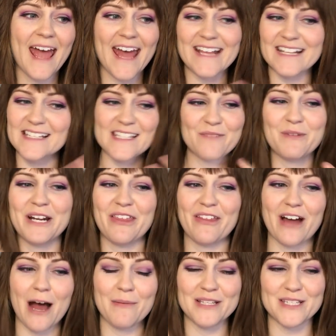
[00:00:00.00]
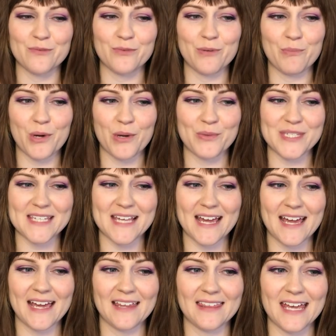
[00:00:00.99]
And someone in the comments at one point was
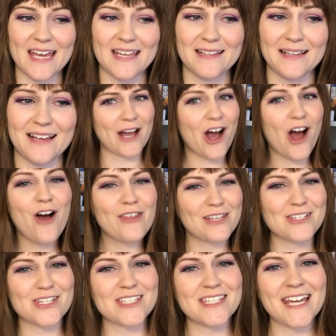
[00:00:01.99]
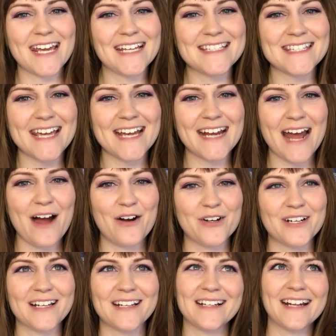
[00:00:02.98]
saying that, oh, that's just like Inside
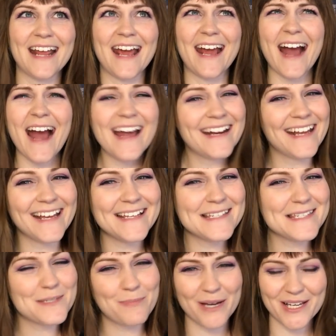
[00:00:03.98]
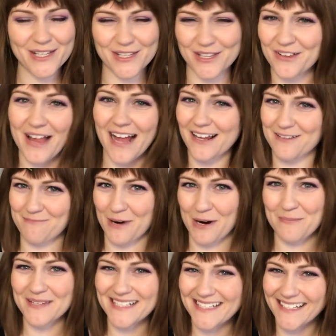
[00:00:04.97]
Out, and it kind of is, but you know, not on
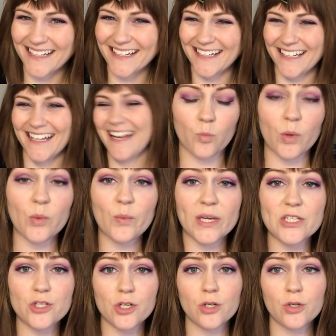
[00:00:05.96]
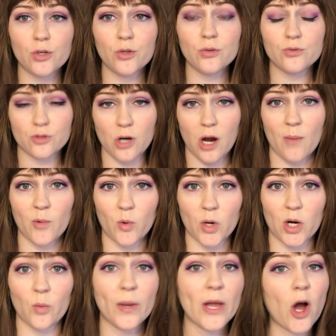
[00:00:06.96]
purpose. When we do trauma
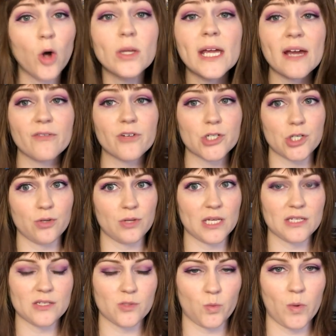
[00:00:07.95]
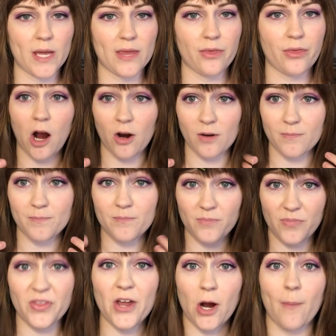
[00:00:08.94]
work, we only ever do this with our
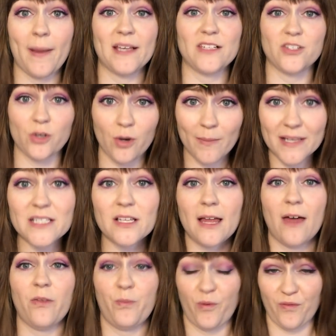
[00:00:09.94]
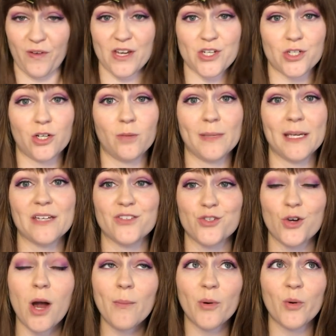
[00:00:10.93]
therapist, so a mental health professional, because
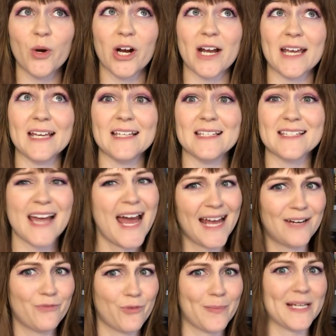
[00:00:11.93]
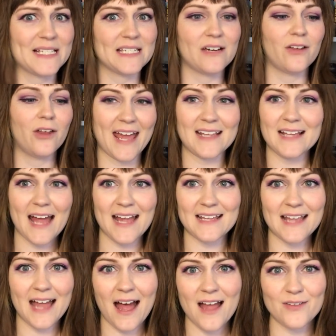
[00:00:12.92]
trauma work is kind of a big deal
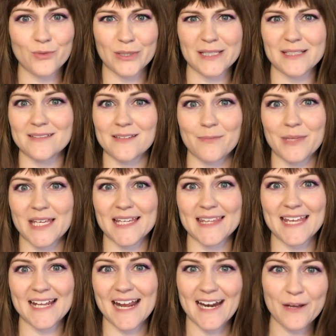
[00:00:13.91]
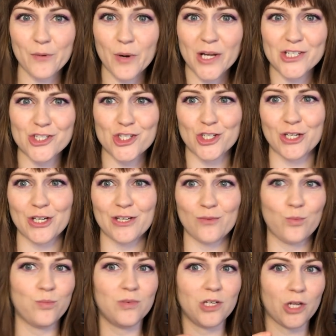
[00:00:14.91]
and not really something that anyone
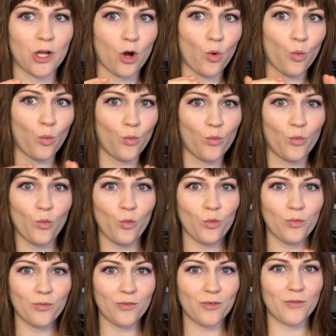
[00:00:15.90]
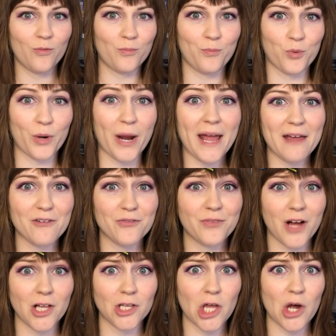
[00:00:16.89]
should, you know, brave
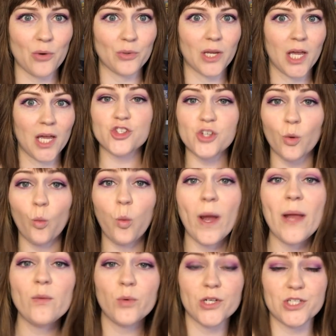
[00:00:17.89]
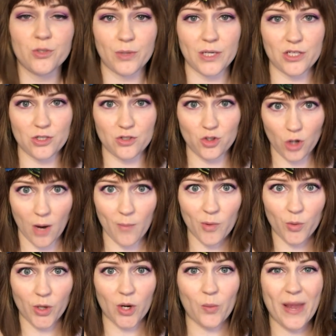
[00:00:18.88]
alone. So when we're doing
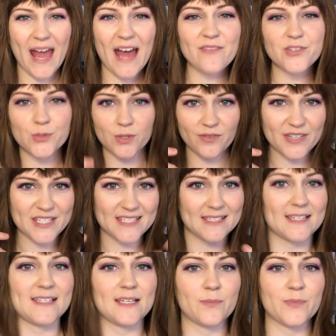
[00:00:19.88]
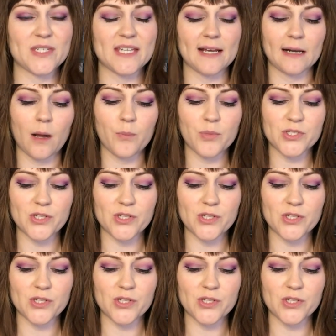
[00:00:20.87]
trauma work, we have sort of a system set up.